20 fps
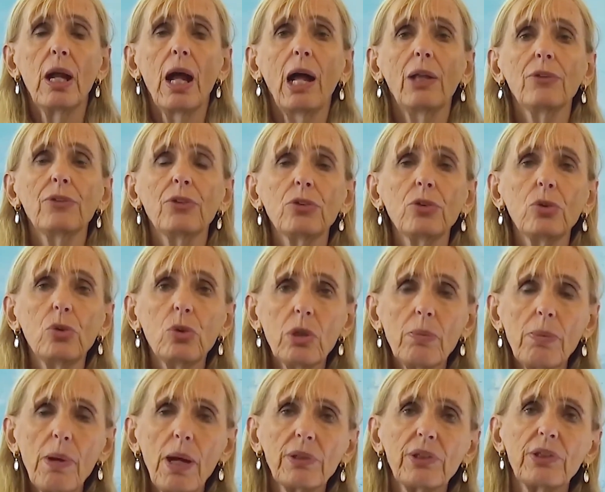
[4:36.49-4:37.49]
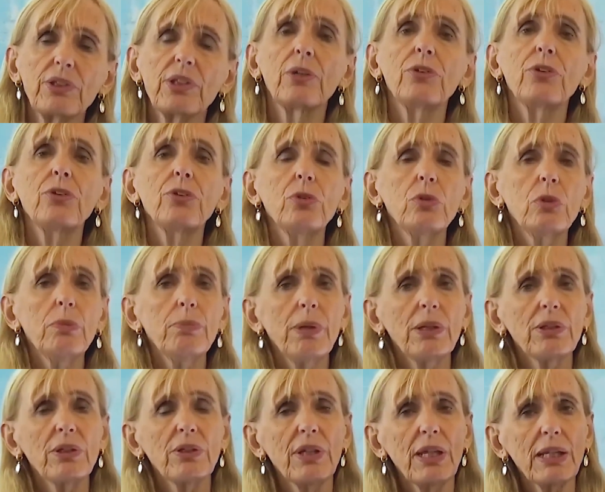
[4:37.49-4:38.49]
and to talk about it and to do it
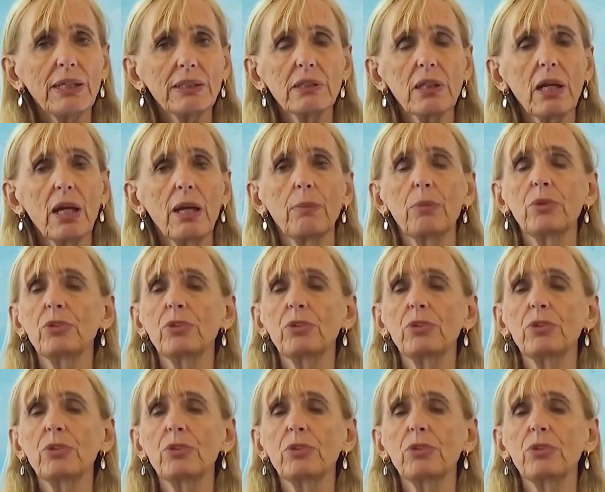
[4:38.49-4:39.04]
better next time,